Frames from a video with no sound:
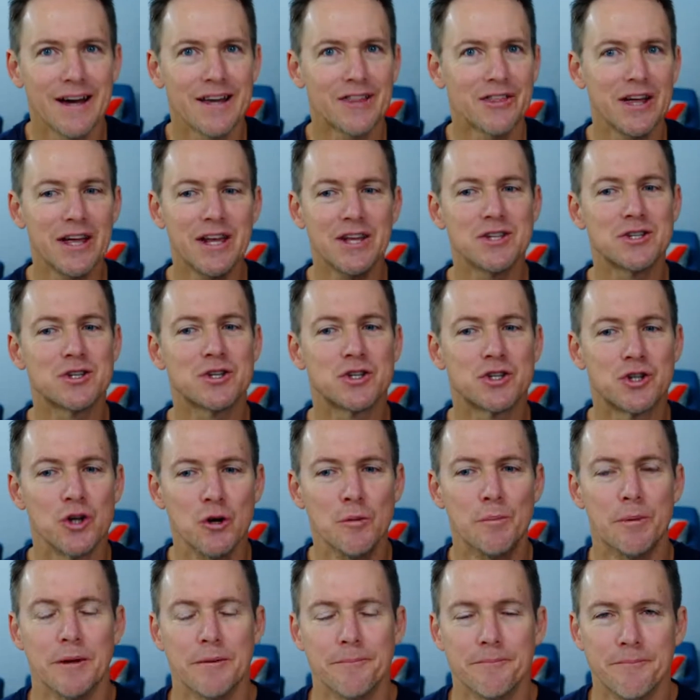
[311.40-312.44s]
is
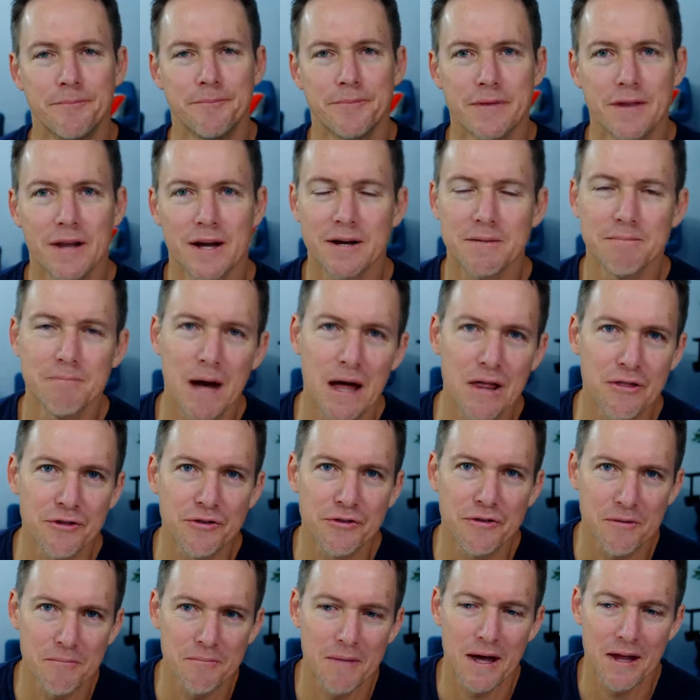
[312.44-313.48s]
stupid. Like month
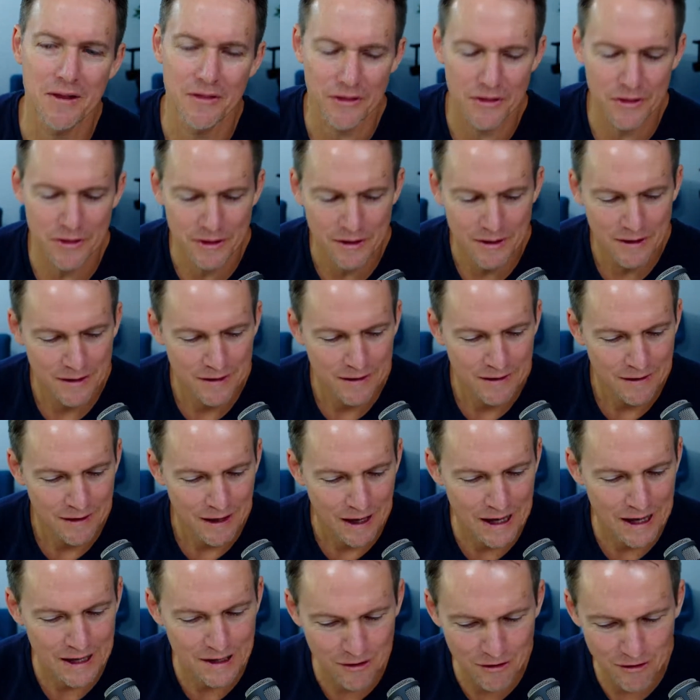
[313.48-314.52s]
to month,
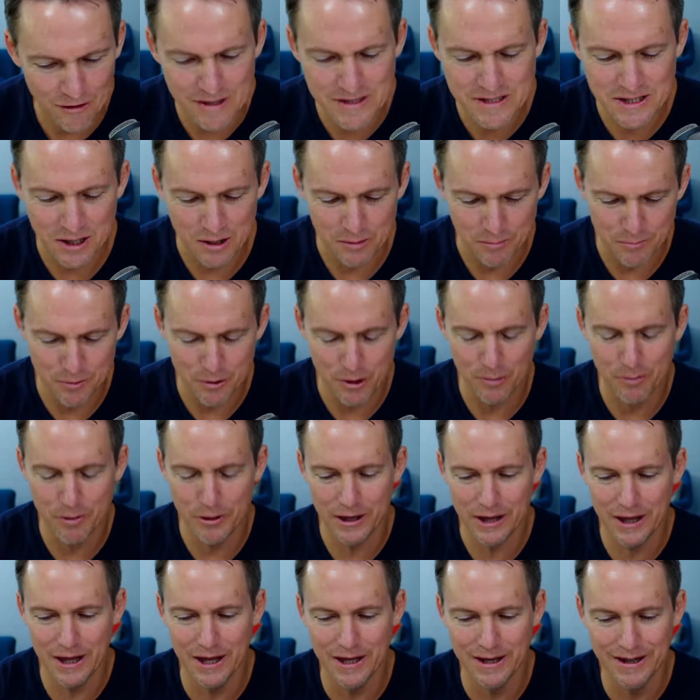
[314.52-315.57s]
analyzing a
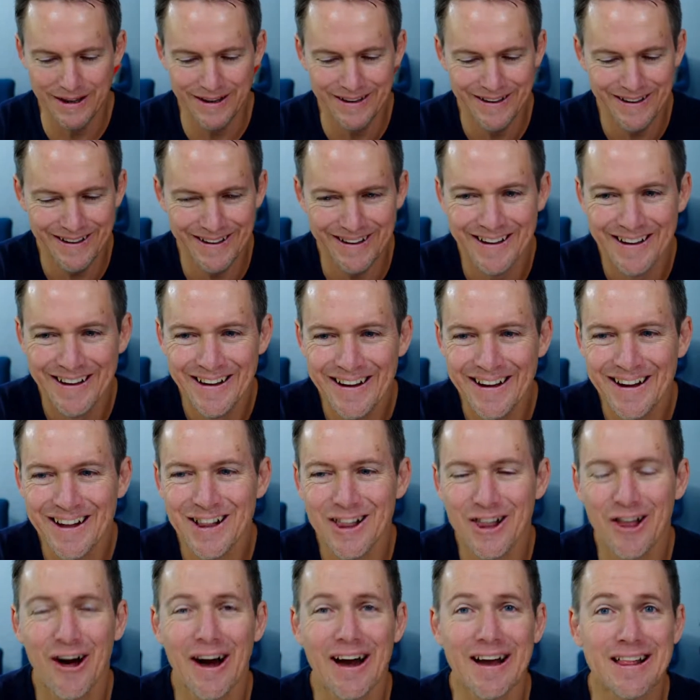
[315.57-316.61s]
property
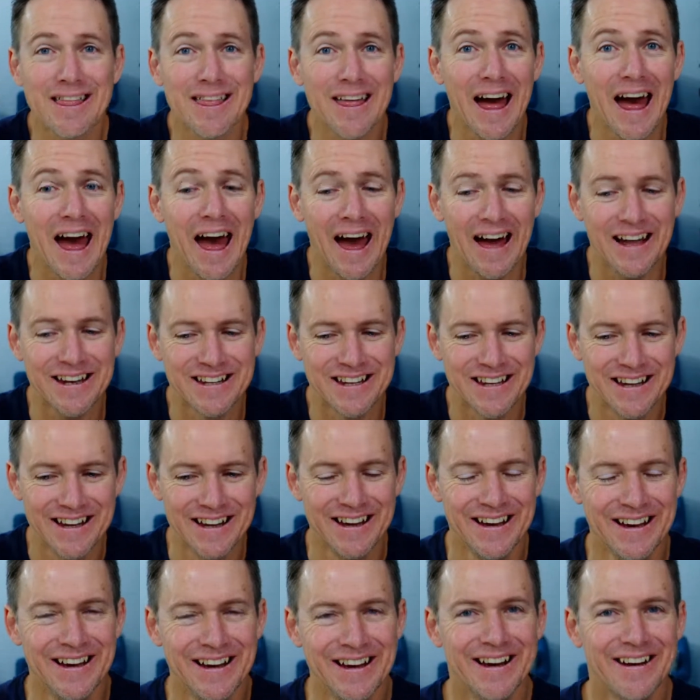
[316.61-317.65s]
like that,
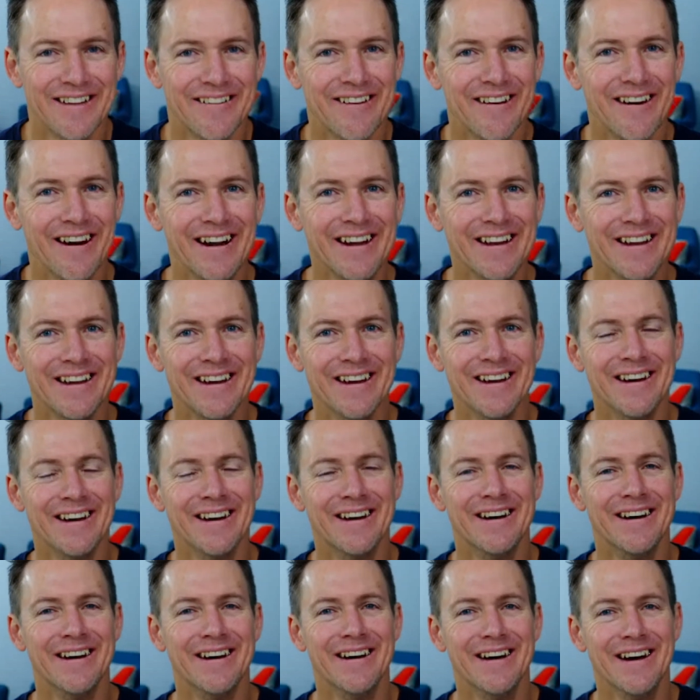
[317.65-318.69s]
right?
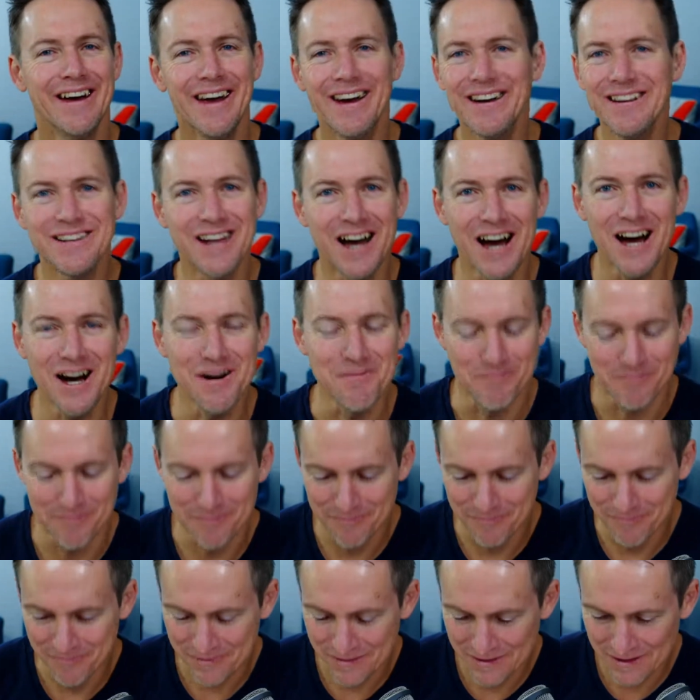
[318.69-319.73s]
How dumb.
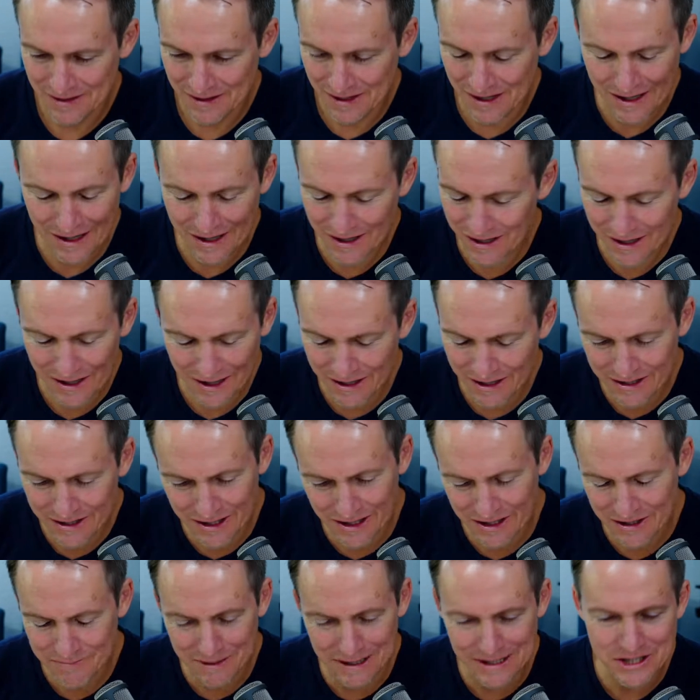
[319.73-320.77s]

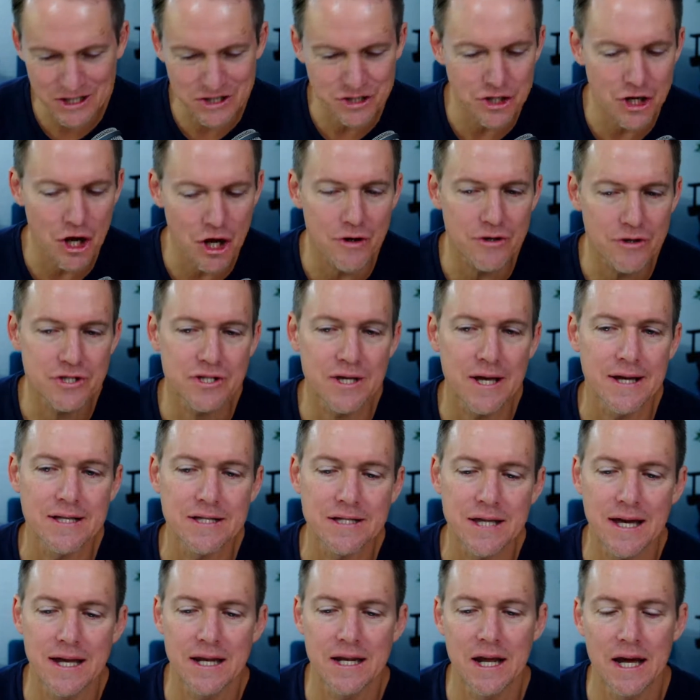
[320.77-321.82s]
It makes no sense.
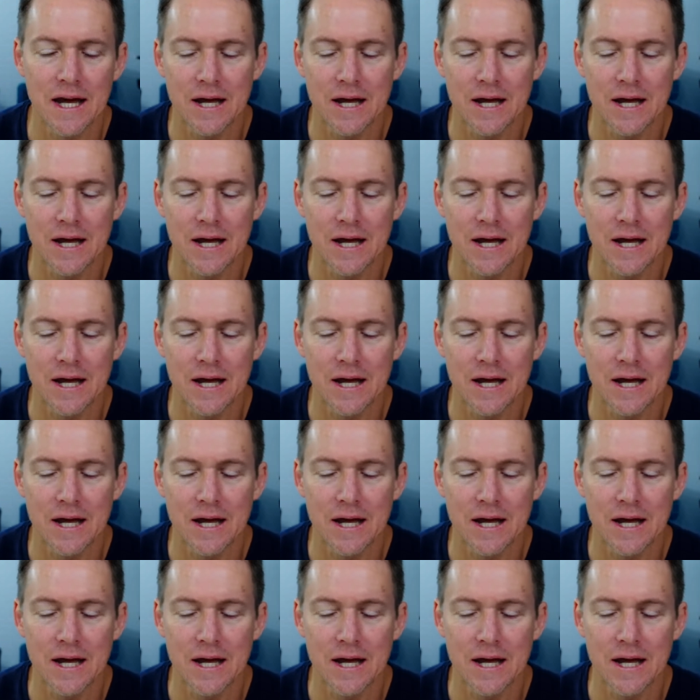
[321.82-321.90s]
And